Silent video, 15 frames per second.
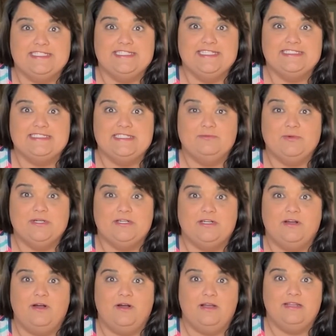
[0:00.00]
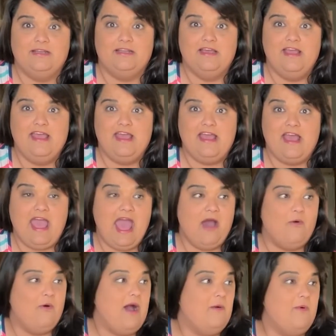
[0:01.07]
get to work on
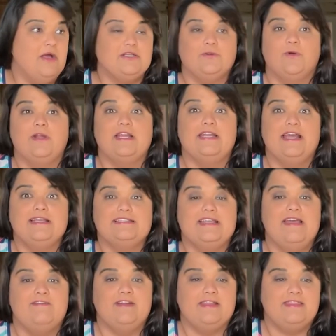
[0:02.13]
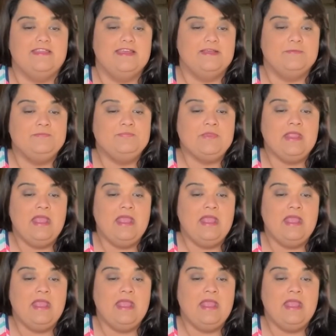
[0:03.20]
how I want to organize everything.